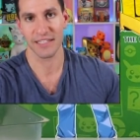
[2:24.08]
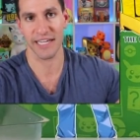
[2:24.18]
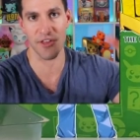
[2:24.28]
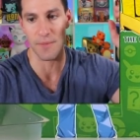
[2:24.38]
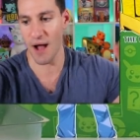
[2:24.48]

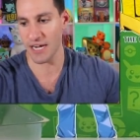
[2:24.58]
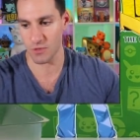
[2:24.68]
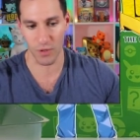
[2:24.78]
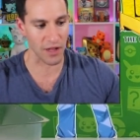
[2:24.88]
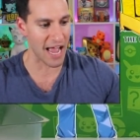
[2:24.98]
The other box
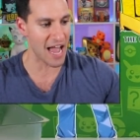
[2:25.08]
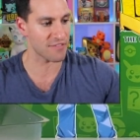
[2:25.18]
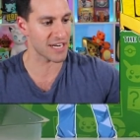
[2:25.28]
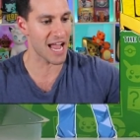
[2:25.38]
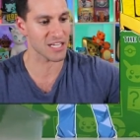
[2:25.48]
will have
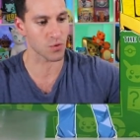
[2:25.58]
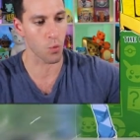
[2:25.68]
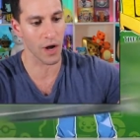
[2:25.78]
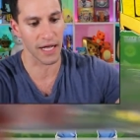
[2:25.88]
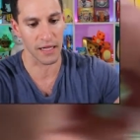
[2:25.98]
it as
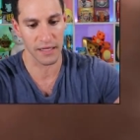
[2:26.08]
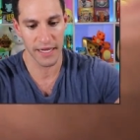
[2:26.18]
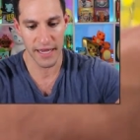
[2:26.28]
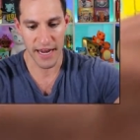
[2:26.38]
well.